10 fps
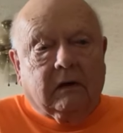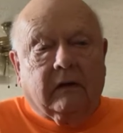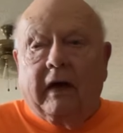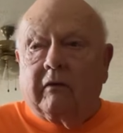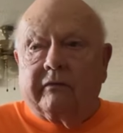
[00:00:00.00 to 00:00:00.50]

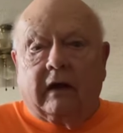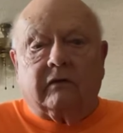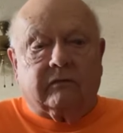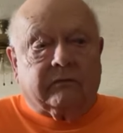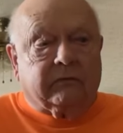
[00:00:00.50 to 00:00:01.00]

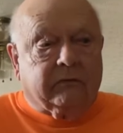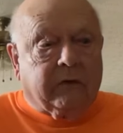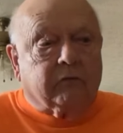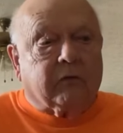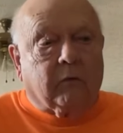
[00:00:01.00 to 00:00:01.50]

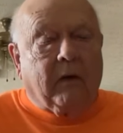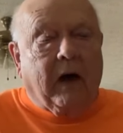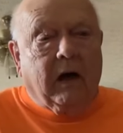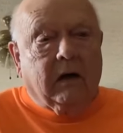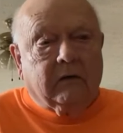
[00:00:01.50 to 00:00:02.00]
those are
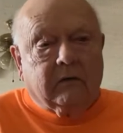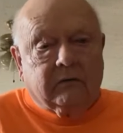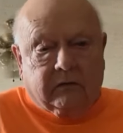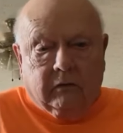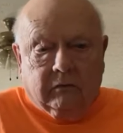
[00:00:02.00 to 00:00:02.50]
my
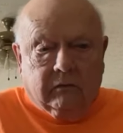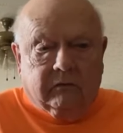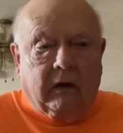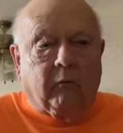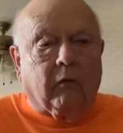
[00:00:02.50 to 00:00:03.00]
students.
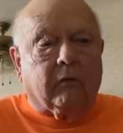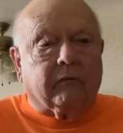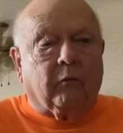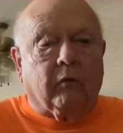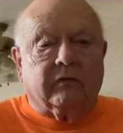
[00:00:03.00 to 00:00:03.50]
They weren't
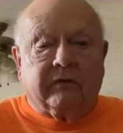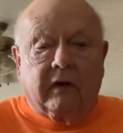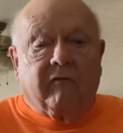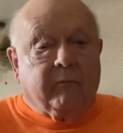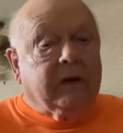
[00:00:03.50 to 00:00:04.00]
the ones that
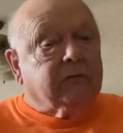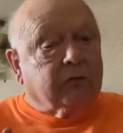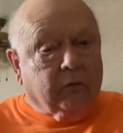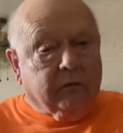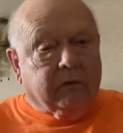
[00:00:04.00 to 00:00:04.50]
I've
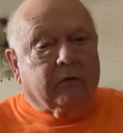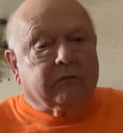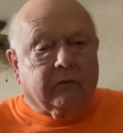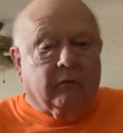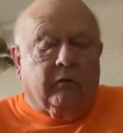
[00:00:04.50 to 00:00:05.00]
mentored. Those
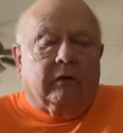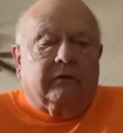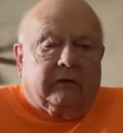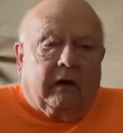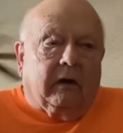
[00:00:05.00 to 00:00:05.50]
are the
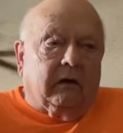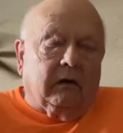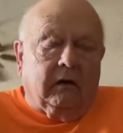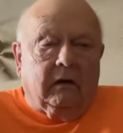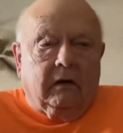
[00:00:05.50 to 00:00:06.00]
ones that
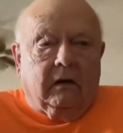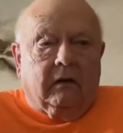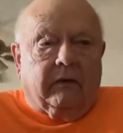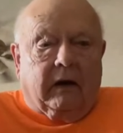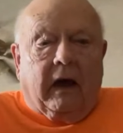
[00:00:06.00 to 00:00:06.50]

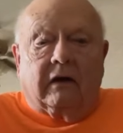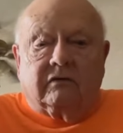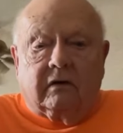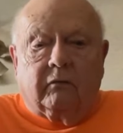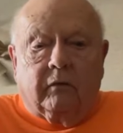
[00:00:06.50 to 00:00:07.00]

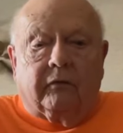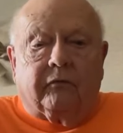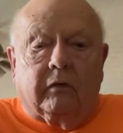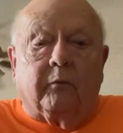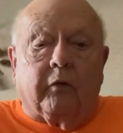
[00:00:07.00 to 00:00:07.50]
actually went
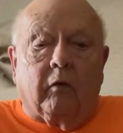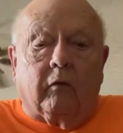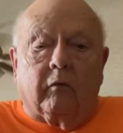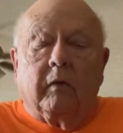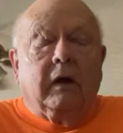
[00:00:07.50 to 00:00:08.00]
through the
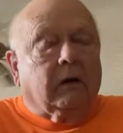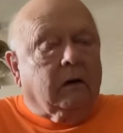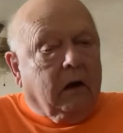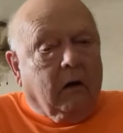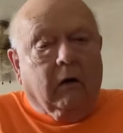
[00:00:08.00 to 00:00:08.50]
program.
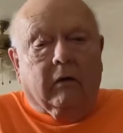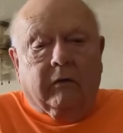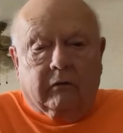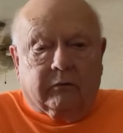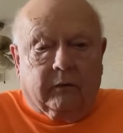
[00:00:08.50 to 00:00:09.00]
Not all of
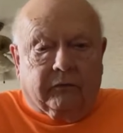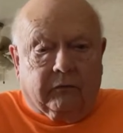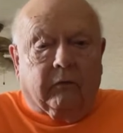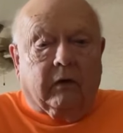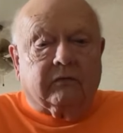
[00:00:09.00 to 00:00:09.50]
those went through
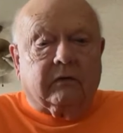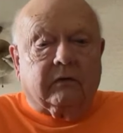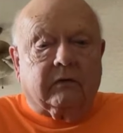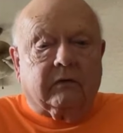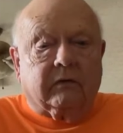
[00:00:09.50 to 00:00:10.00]
Grayson
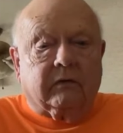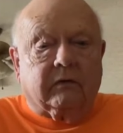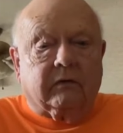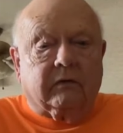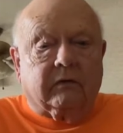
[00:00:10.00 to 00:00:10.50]
County, but a
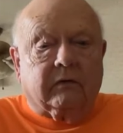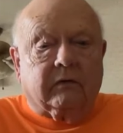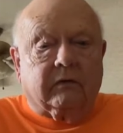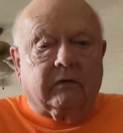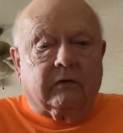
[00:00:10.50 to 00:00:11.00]
good
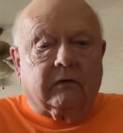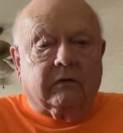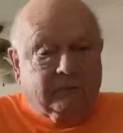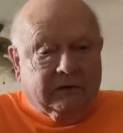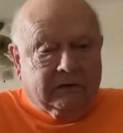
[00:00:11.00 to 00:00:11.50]
portion of them
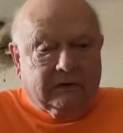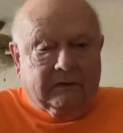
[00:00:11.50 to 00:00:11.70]
did.